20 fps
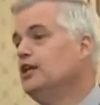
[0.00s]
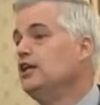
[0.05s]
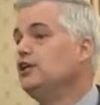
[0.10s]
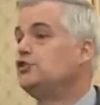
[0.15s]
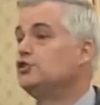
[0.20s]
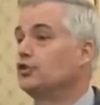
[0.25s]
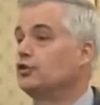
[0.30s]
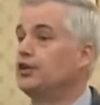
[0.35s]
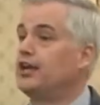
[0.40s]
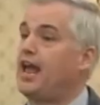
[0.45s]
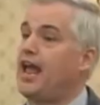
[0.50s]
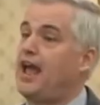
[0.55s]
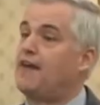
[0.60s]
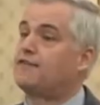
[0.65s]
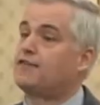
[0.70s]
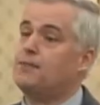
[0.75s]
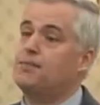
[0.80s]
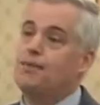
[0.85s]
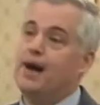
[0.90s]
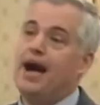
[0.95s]
is you're going to
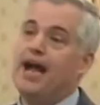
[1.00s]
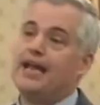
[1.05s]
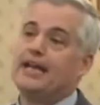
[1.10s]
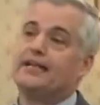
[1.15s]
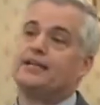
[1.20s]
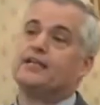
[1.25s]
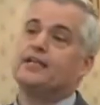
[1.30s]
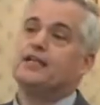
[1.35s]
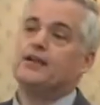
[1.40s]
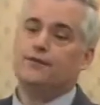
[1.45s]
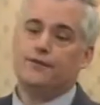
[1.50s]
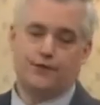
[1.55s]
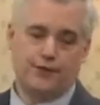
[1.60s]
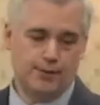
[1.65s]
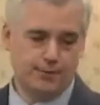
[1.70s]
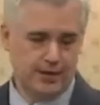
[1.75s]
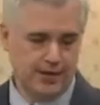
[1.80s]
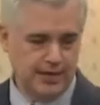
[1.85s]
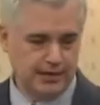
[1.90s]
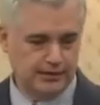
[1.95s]
have to buy it
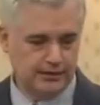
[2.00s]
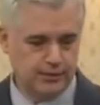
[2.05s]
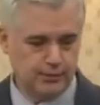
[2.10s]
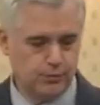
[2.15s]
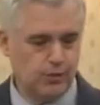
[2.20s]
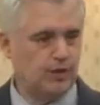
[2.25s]
from England.